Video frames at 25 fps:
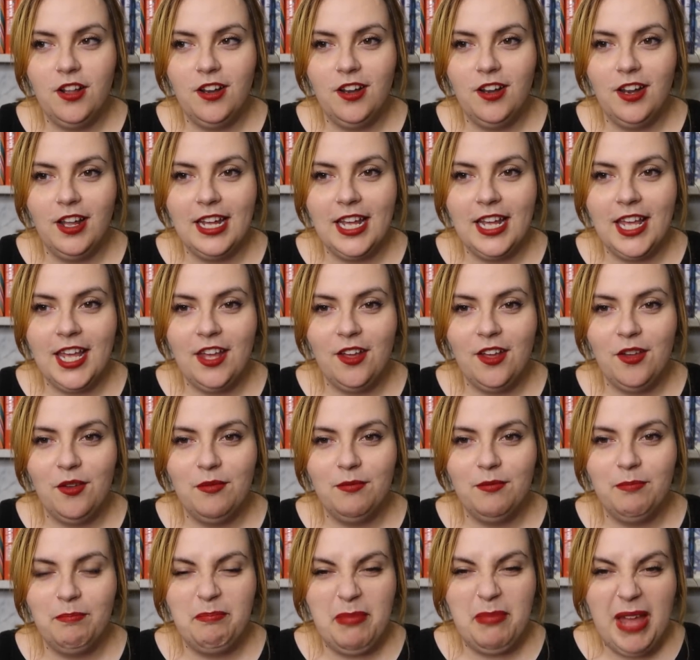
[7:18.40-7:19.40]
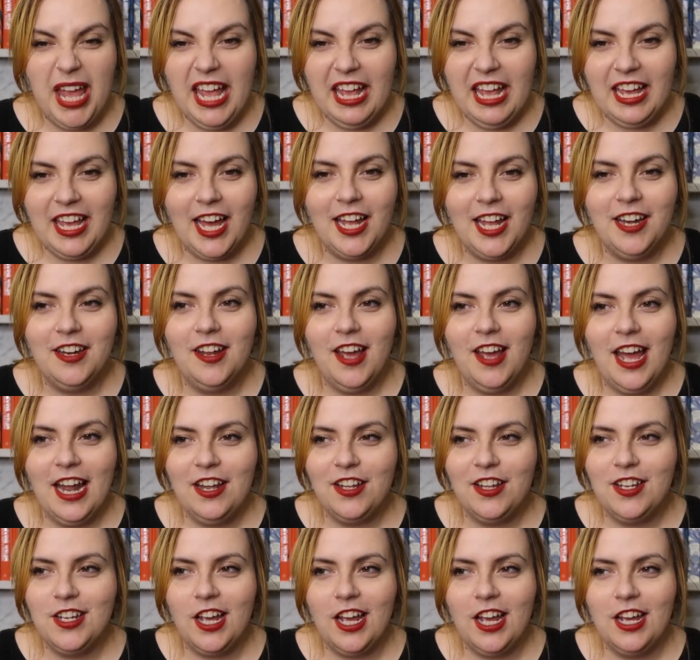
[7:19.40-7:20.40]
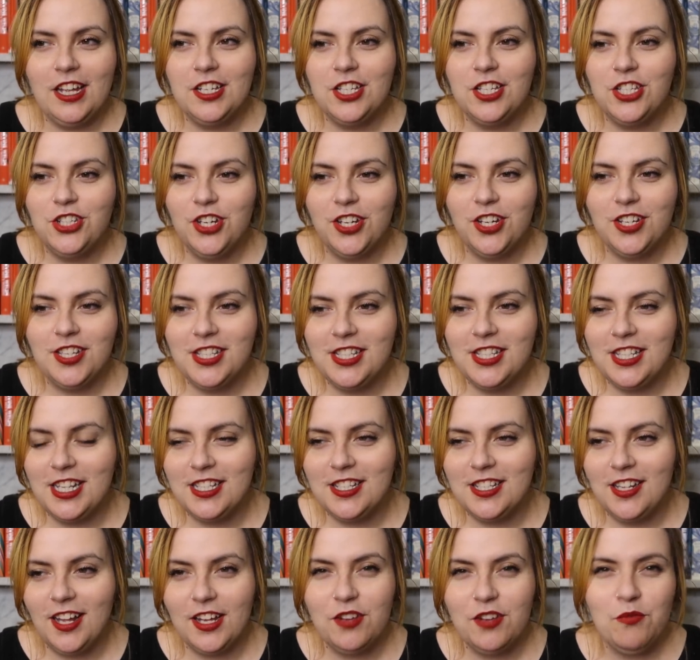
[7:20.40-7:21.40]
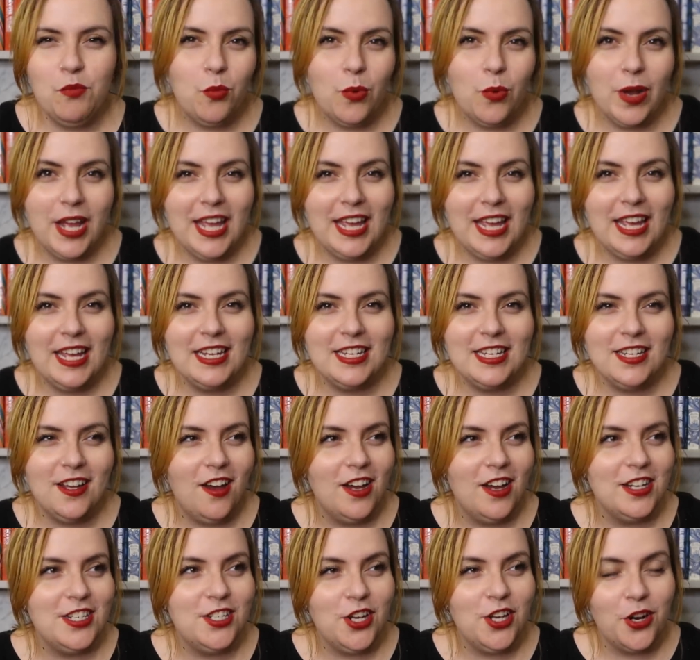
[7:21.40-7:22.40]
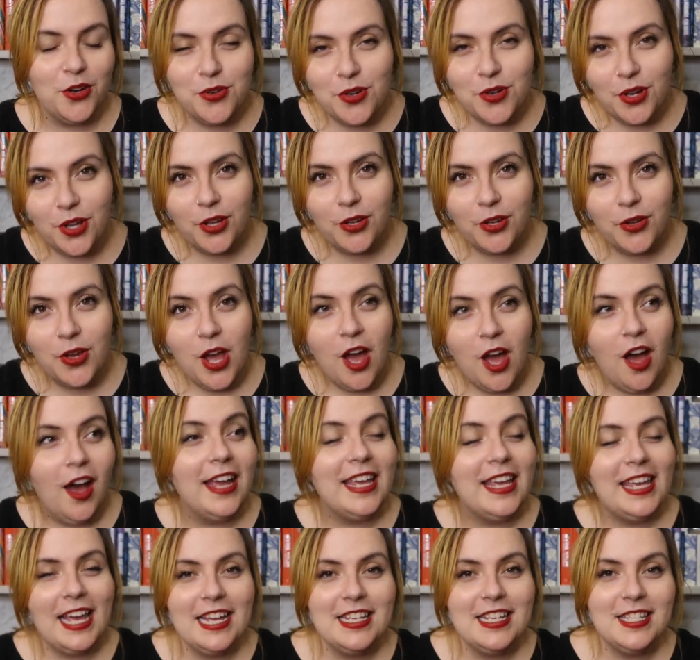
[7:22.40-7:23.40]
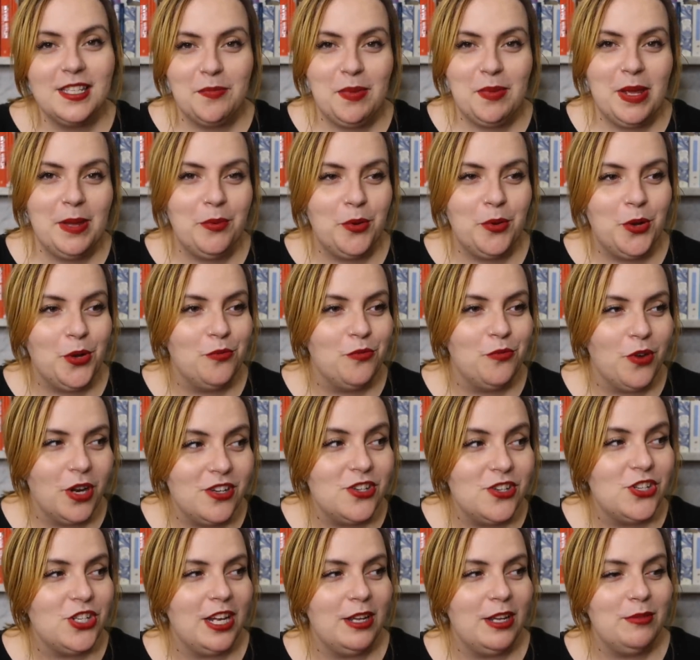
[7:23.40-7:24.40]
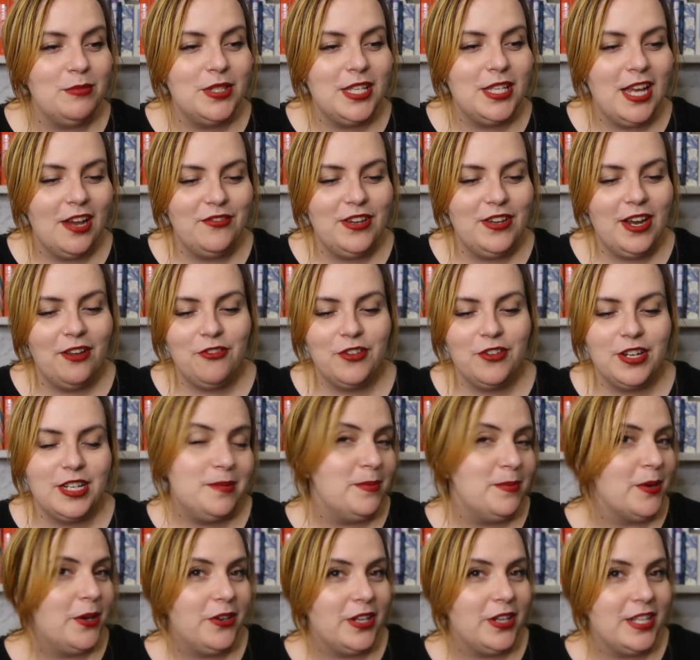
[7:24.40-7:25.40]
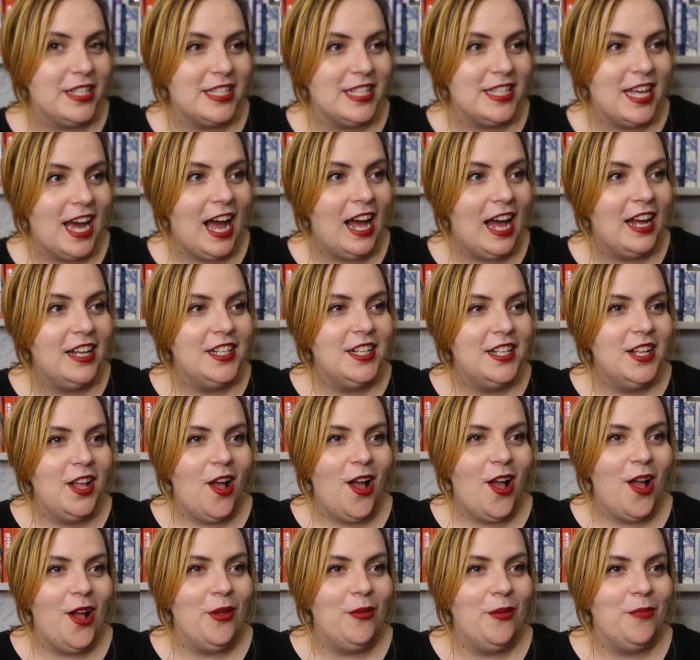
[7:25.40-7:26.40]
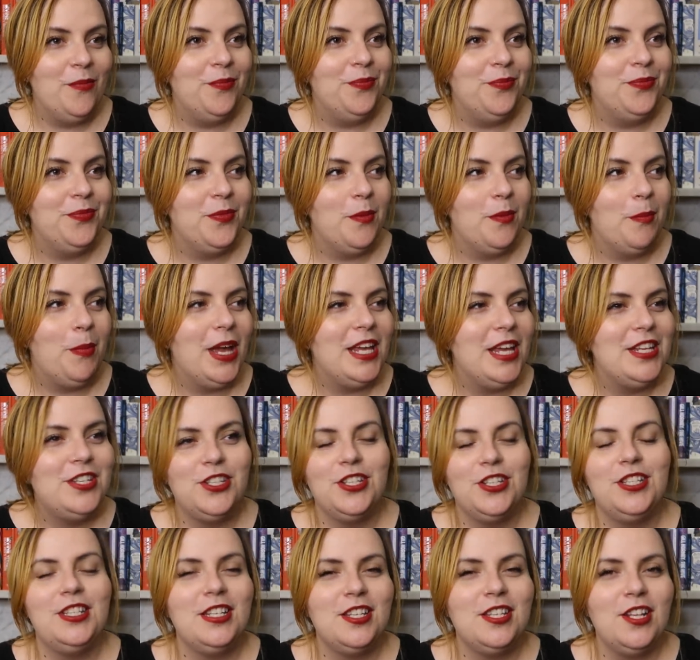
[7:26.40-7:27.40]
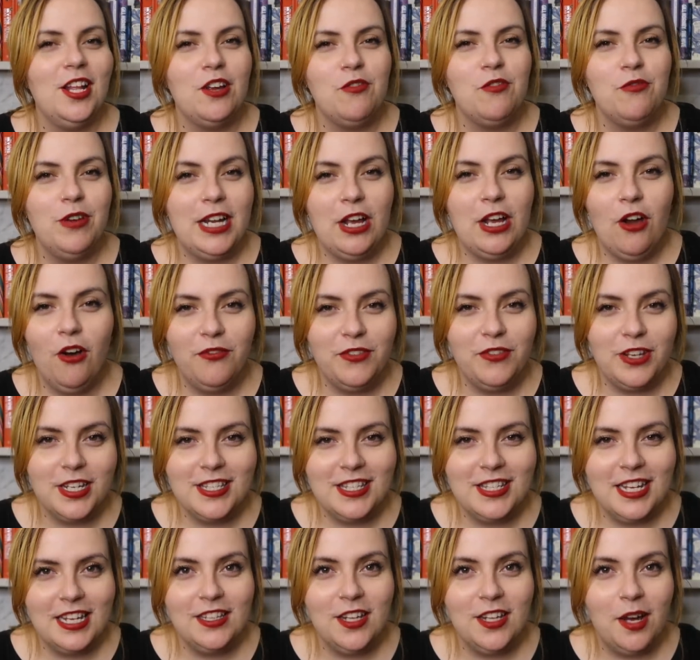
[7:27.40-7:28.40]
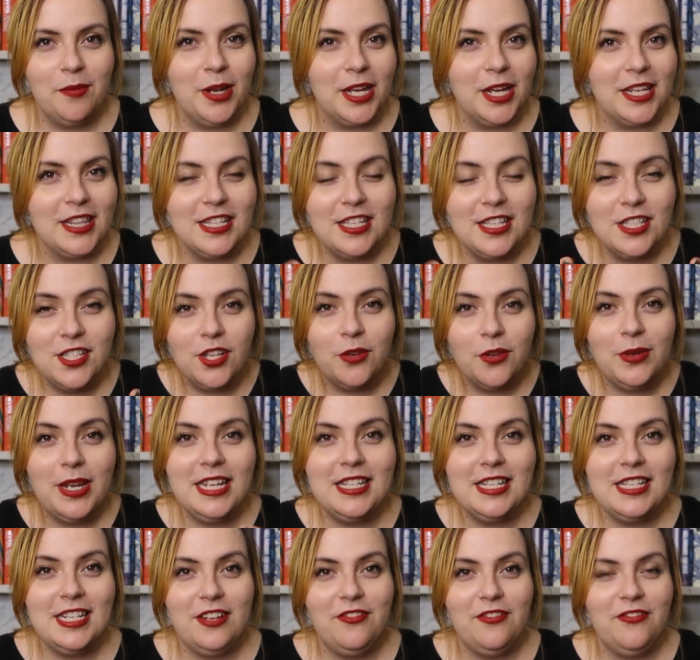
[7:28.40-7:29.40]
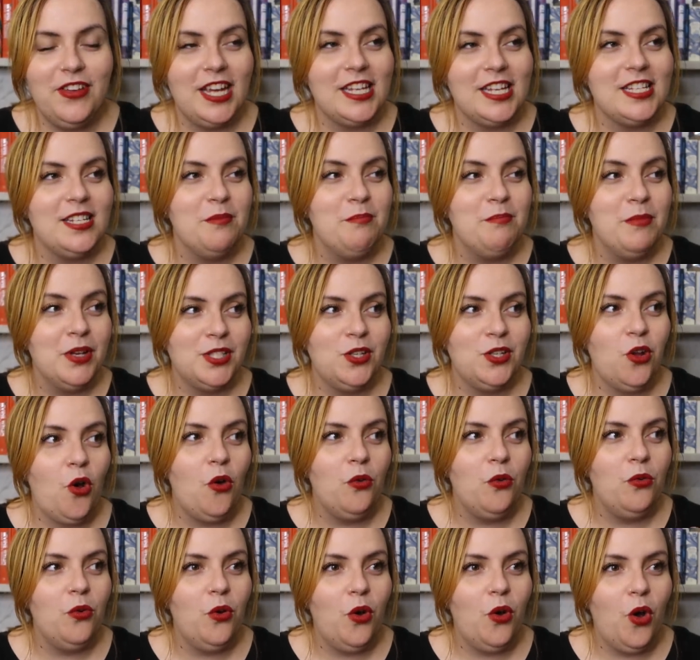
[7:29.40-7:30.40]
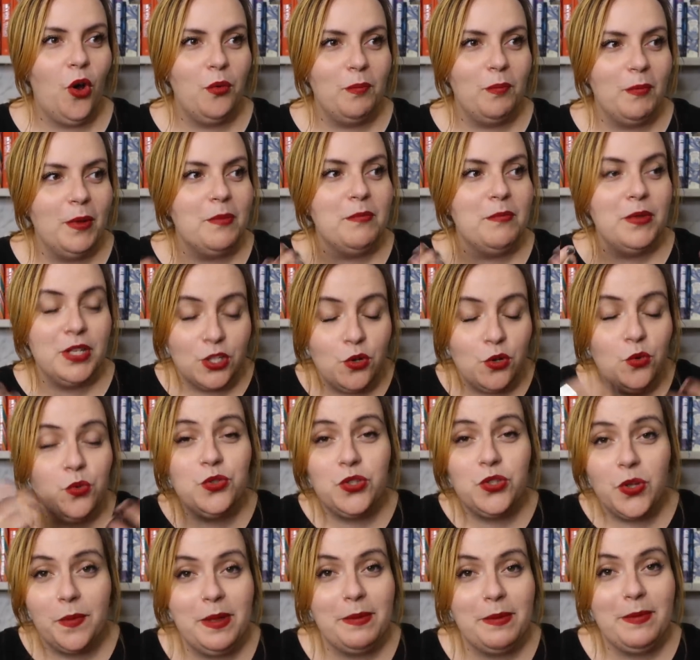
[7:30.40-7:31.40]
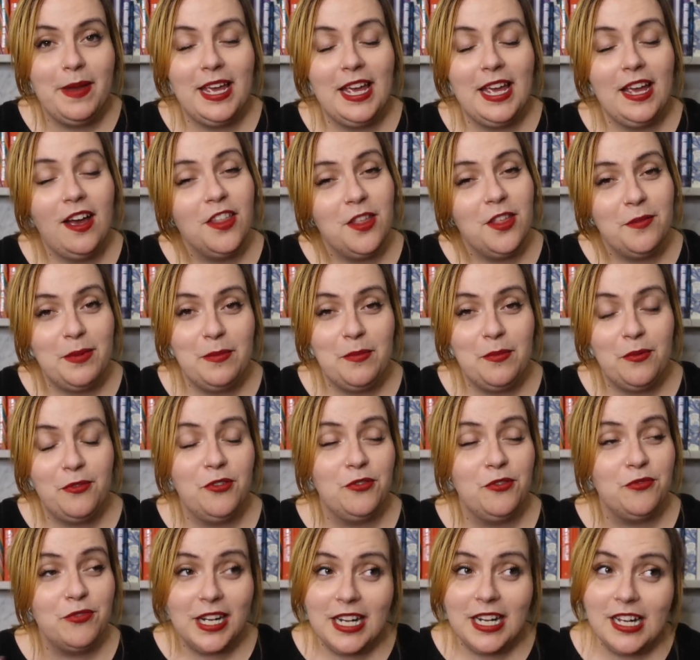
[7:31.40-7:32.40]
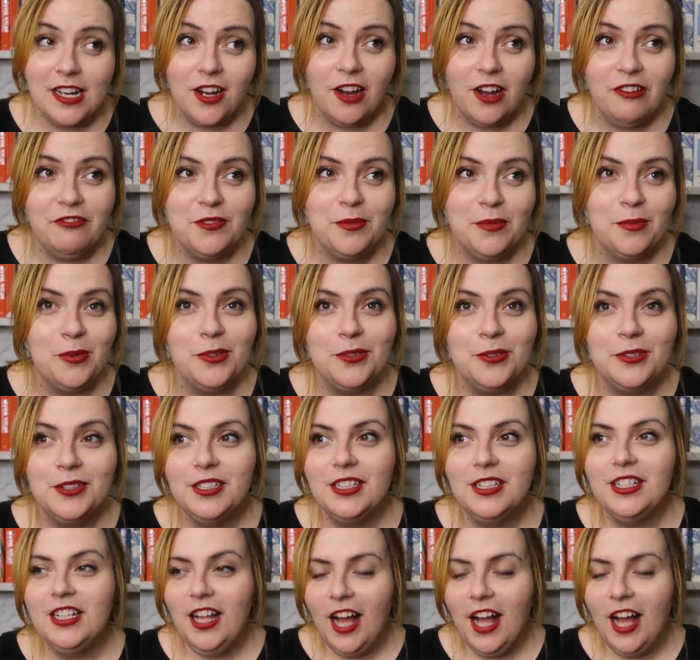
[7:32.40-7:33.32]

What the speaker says: like big, and it's just this like weird, I don't know, I guess the people who run gyms have never experienced that, but it's just this like really obvious thing that I'm like, this is so easily fixed and must also be making other people feel really uncomfortable.